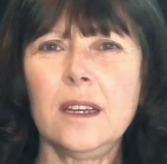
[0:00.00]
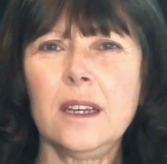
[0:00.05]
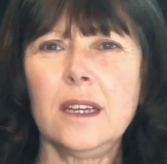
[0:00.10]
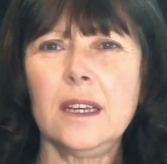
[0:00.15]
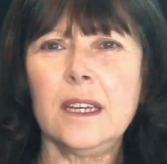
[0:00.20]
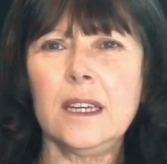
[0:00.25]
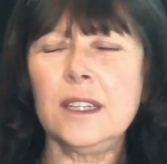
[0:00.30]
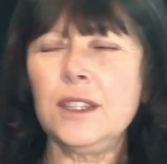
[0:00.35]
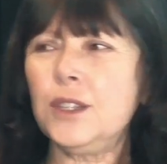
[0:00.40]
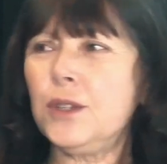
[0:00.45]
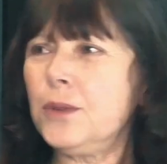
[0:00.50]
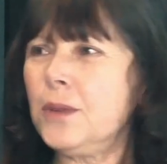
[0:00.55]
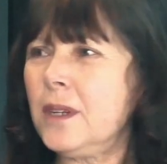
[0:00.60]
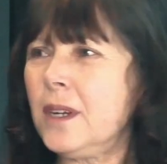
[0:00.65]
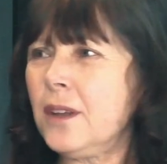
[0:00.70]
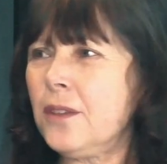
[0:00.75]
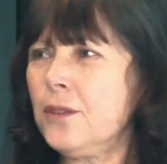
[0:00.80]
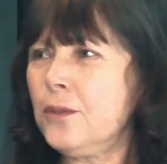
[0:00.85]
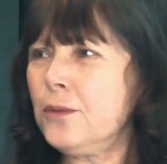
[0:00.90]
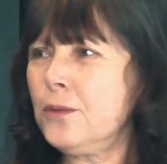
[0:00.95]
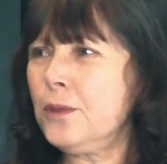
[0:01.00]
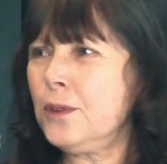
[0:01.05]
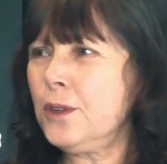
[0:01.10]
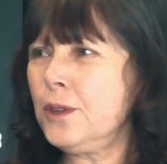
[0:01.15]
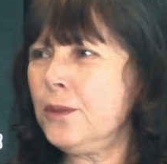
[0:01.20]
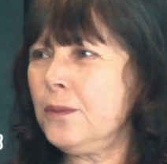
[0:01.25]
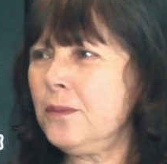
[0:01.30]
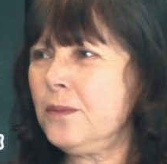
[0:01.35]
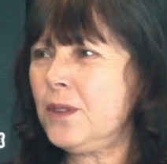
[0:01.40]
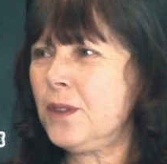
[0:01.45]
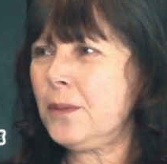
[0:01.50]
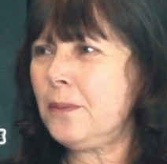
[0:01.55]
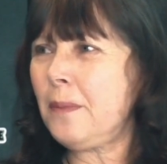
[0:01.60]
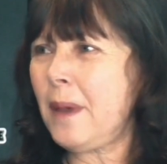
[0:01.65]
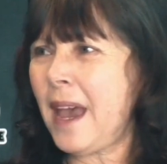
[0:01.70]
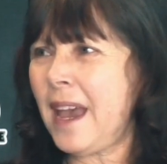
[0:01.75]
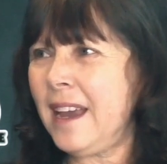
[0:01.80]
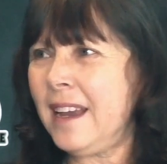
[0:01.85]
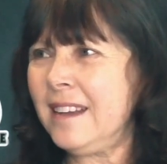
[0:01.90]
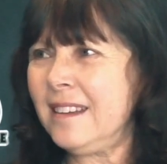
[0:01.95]
into another room to
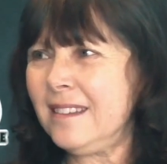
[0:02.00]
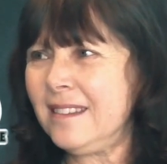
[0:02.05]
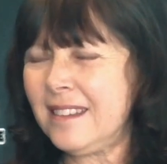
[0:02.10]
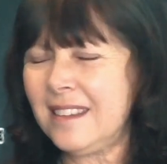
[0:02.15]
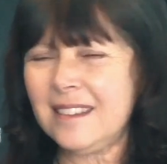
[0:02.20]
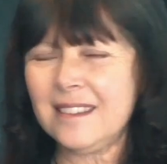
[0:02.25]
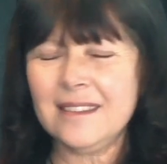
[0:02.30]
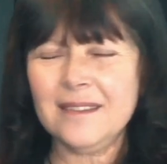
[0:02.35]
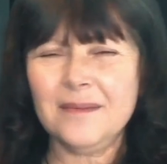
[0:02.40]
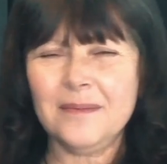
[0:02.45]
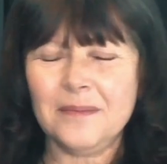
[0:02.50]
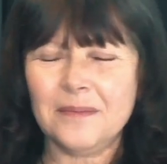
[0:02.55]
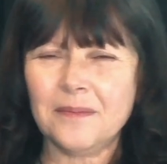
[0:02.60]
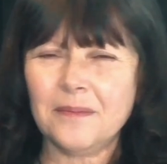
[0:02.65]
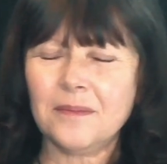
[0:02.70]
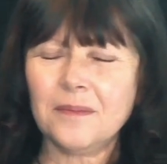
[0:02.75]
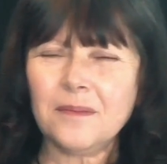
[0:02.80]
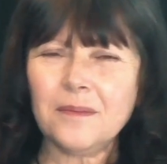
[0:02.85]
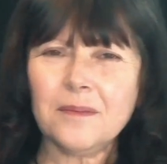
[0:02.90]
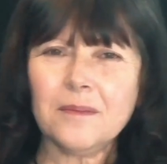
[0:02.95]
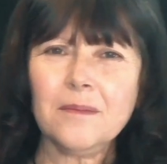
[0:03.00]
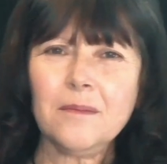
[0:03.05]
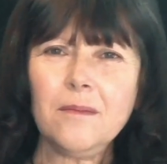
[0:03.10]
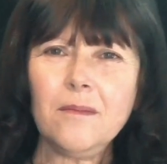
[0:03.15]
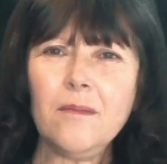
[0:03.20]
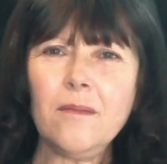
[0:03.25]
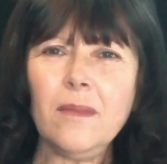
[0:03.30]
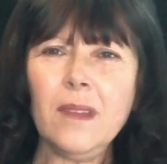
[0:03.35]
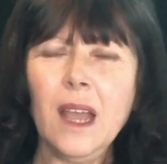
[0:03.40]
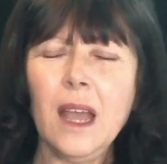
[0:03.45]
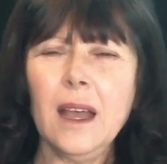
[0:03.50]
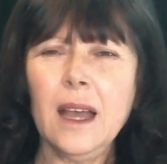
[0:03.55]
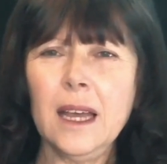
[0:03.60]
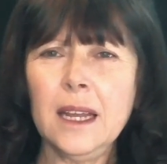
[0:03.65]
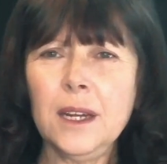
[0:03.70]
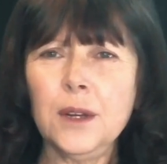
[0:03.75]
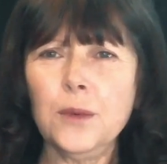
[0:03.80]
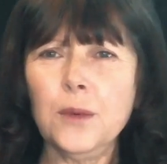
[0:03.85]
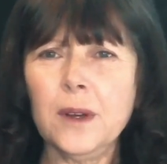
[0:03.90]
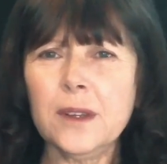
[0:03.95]
paint. And
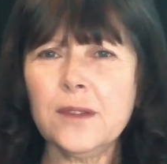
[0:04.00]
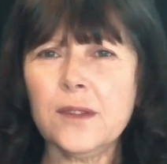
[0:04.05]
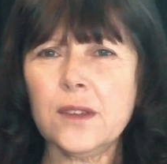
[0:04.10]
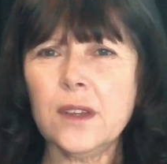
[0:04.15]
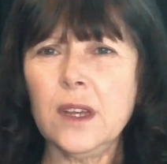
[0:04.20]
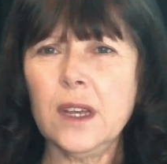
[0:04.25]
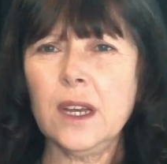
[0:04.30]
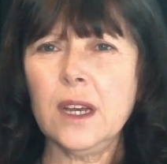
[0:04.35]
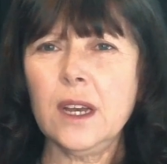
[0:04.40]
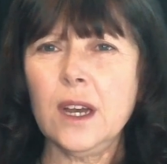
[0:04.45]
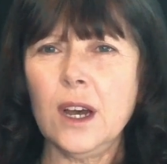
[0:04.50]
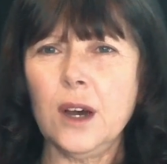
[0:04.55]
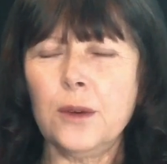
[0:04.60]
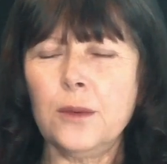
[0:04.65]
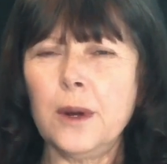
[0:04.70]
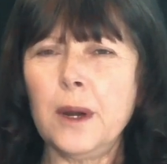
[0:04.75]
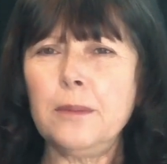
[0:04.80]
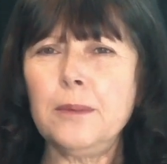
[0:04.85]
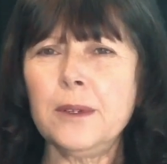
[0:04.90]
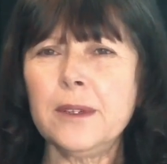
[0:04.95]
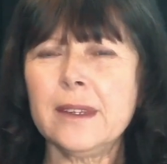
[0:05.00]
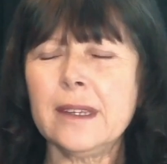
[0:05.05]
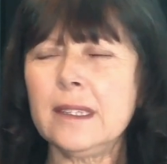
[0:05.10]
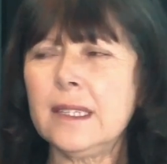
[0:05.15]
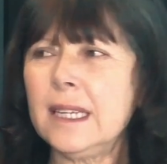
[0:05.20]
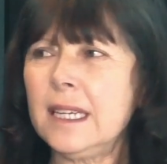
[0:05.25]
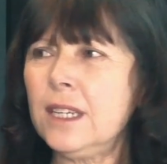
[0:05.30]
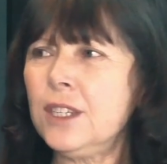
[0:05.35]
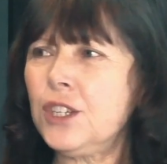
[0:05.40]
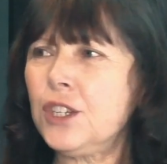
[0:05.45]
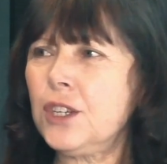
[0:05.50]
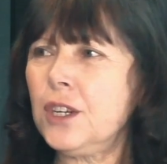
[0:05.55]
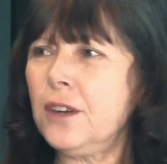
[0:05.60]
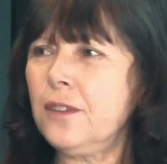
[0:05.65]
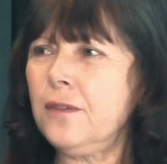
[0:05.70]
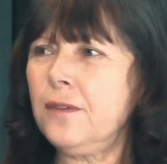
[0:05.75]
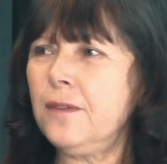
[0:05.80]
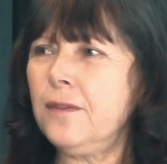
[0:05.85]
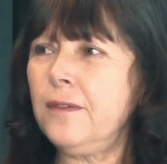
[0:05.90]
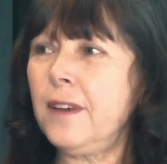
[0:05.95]
it was a representation of
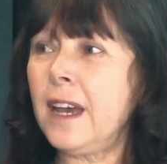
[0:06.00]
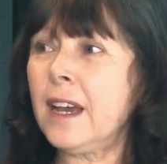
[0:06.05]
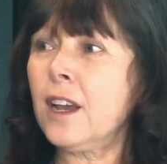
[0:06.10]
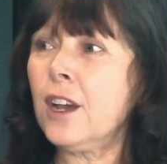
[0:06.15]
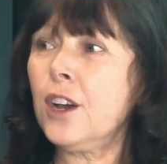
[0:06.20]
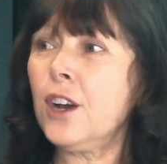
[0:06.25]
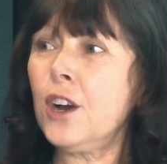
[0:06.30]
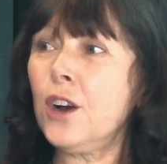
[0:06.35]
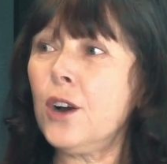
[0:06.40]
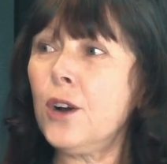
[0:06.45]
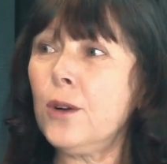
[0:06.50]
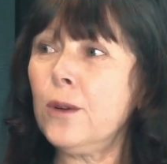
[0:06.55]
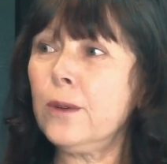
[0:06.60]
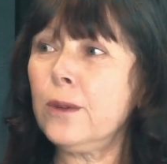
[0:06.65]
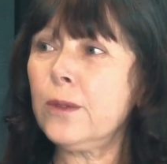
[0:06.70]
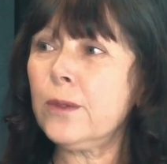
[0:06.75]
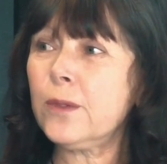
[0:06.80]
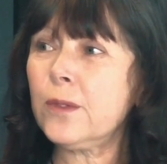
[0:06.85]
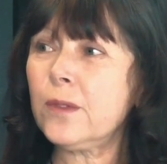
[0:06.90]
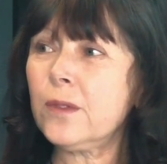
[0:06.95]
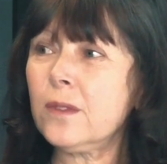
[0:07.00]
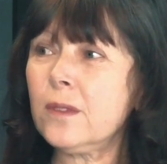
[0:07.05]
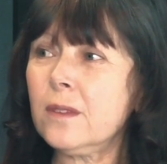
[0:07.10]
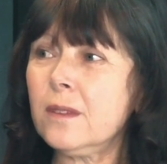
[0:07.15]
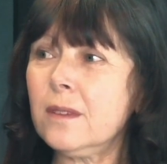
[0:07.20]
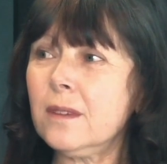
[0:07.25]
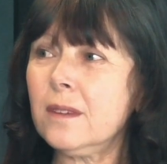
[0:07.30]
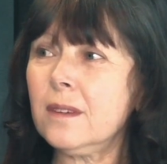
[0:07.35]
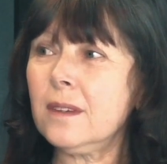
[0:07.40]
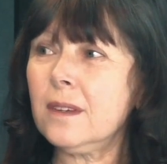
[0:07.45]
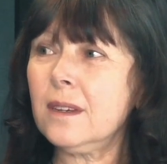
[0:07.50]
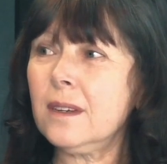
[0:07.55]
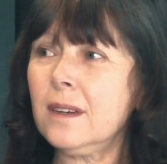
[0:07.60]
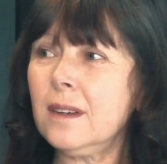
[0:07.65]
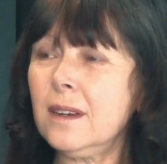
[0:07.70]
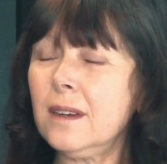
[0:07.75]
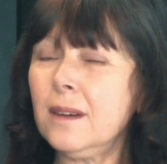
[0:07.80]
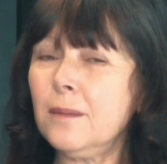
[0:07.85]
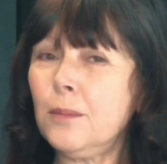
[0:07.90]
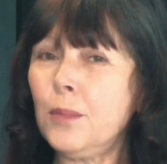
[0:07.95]
Van Gogh's
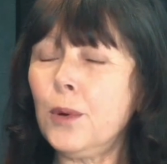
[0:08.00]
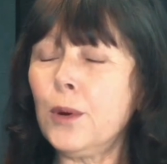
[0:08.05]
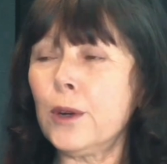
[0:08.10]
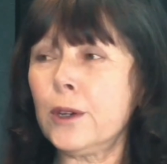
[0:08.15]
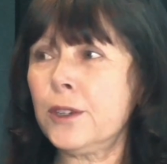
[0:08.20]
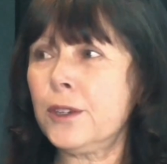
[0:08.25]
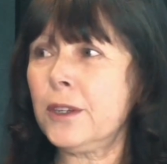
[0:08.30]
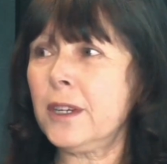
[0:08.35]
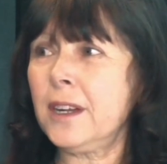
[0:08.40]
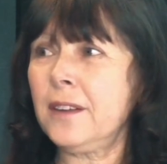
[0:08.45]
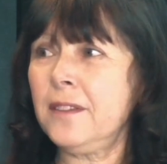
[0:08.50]
portrait of